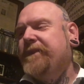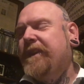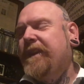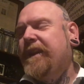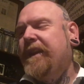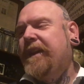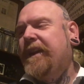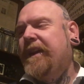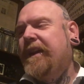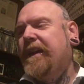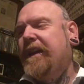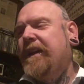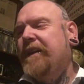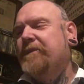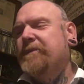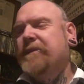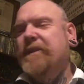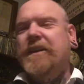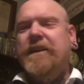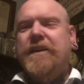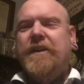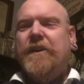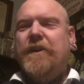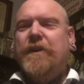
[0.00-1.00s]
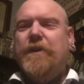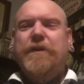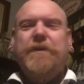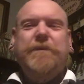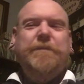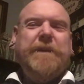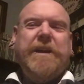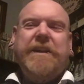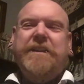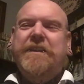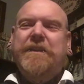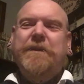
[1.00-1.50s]
That whole
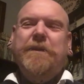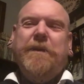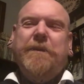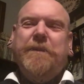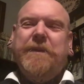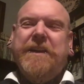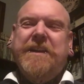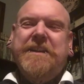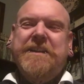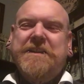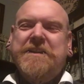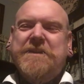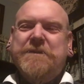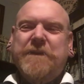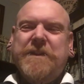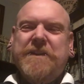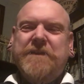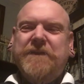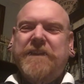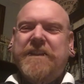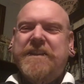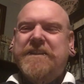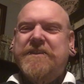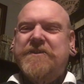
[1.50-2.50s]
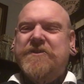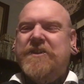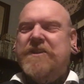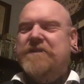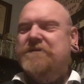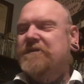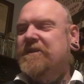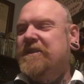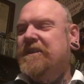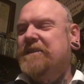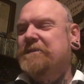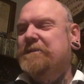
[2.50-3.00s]
Matthew Hopkins Witchfinder
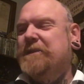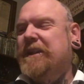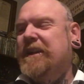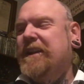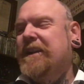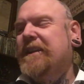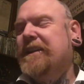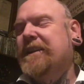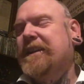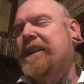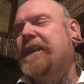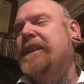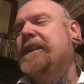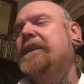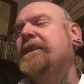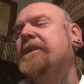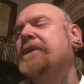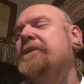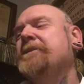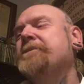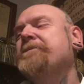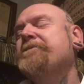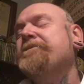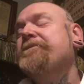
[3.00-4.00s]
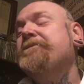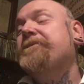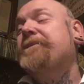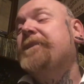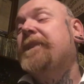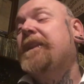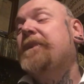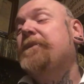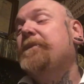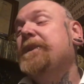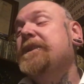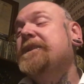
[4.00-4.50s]
General malarkey.
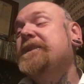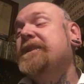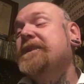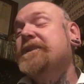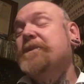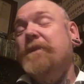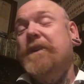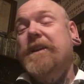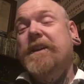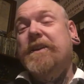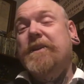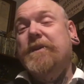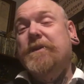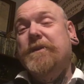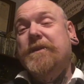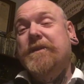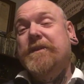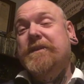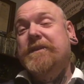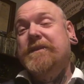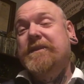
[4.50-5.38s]
Which is quite cool.